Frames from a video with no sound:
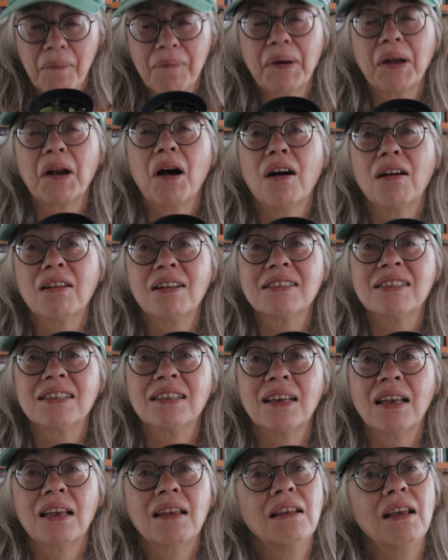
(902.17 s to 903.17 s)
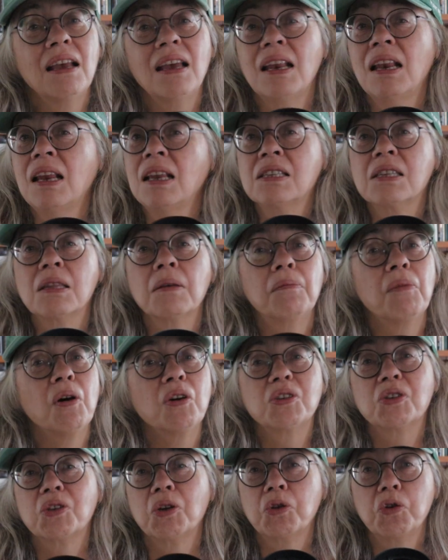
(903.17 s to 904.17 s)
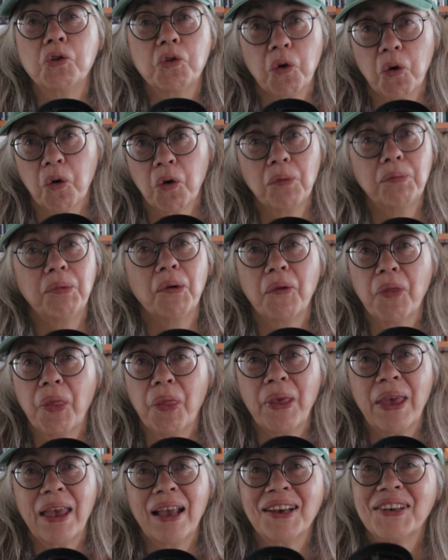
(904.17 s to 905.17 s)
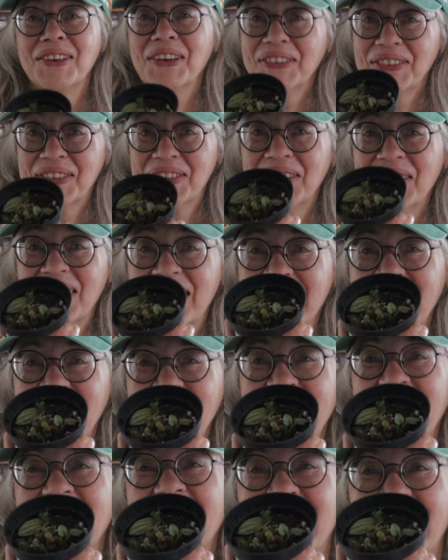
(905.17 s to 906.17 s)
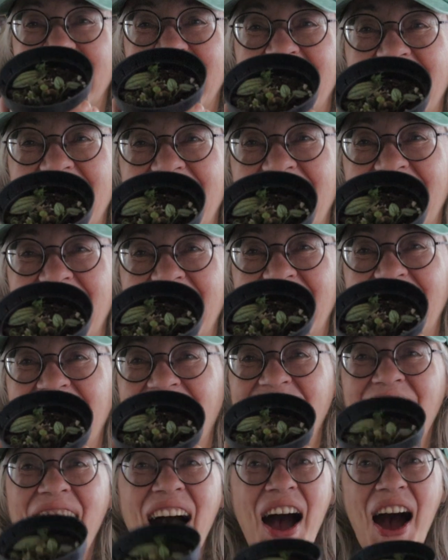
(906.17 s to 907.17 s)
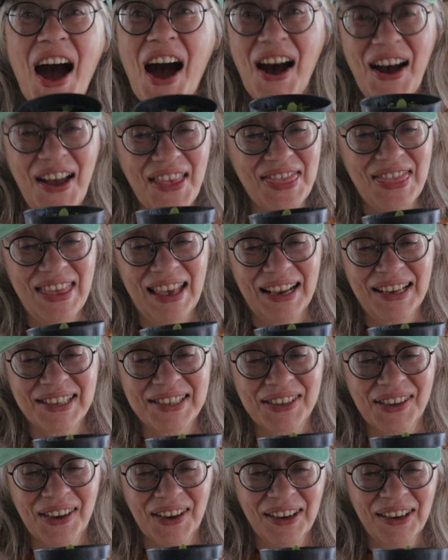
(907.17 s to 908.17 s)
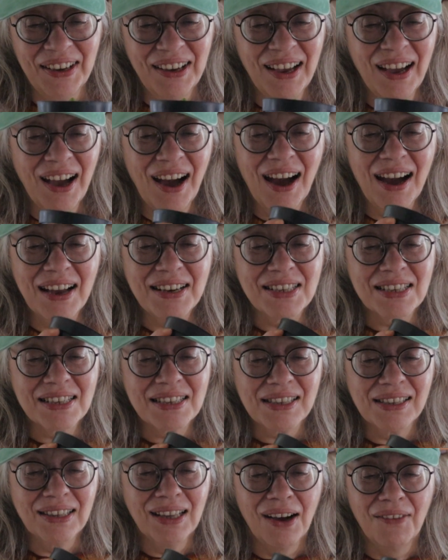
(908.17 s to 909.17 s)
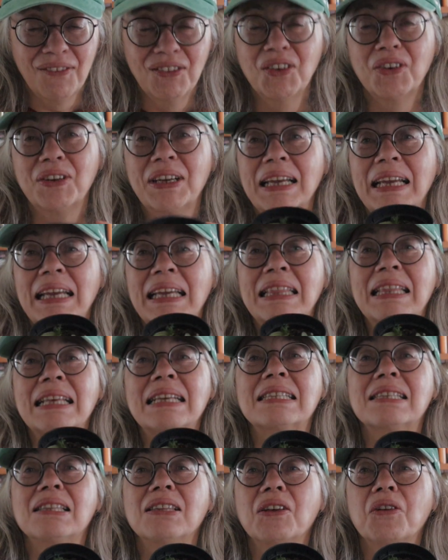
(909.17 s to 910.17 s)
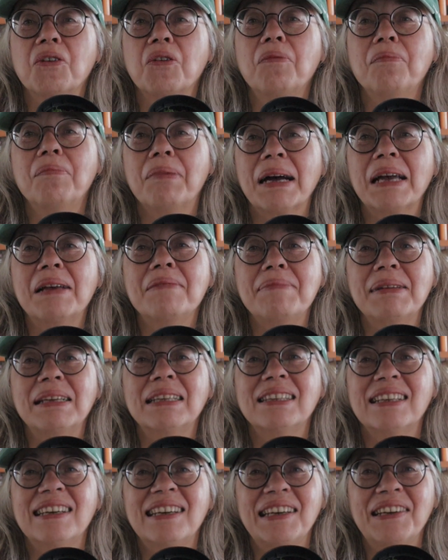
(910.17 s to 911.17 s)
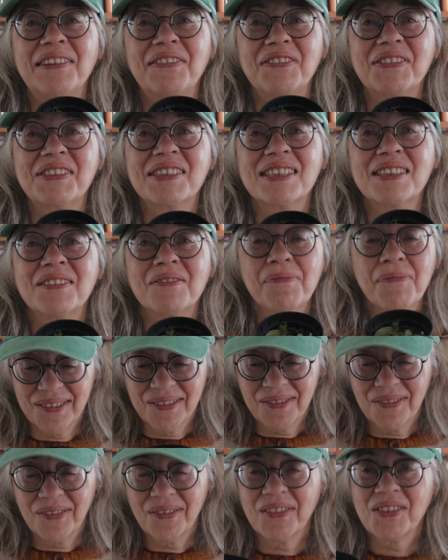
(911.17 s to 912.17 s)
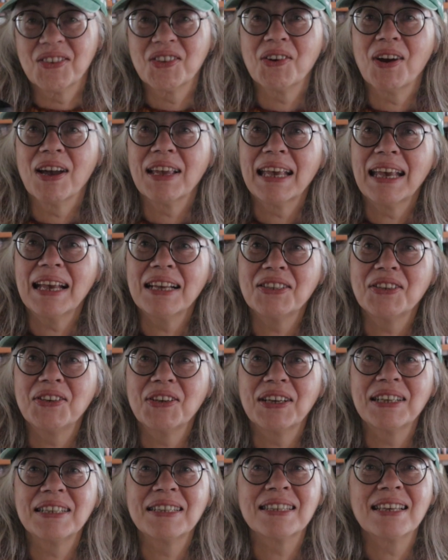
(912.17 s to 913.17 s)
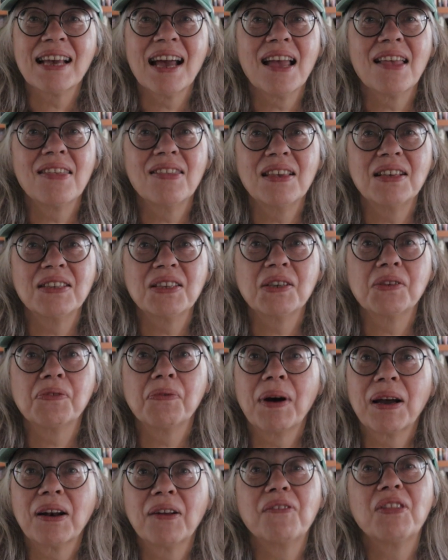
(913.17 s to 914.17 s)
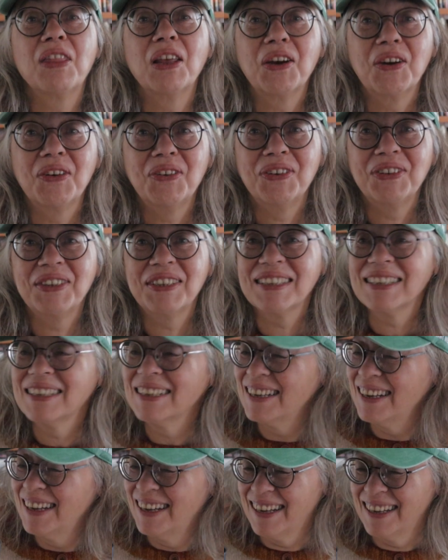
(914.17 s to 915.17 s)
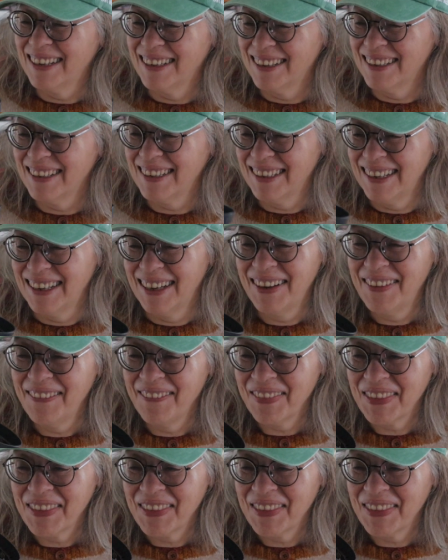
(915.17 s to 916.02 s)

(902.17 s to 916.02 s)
But honestly, it is the most adorable thing, don't you think? I think so. I just love looking at these little baby leaves. So I guess you can say this is one of the good.